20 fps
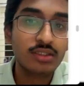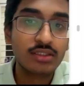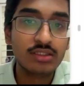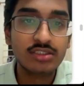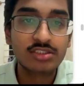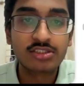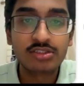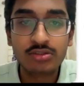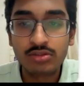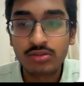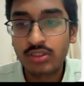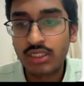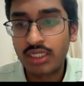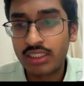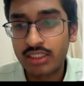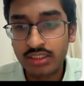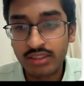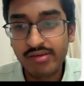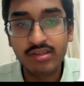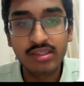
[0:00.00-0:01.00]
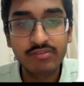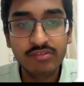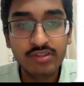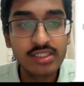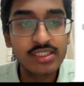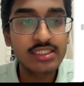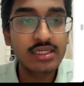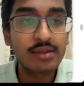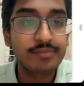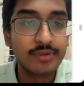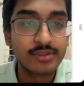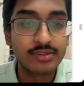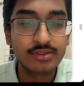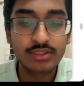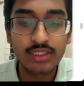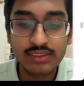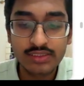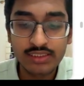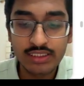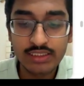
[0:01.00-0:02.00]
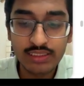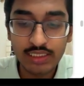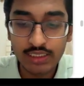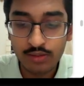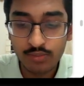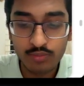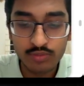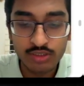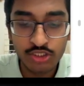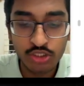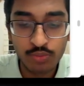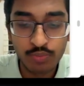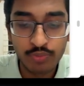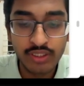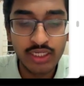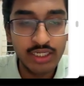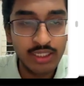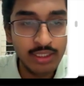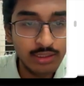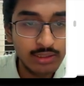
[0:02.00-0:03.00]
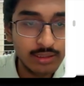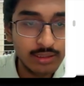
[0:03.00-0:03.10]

So yeah, I'll give you an example. So let's say it's like 0.8,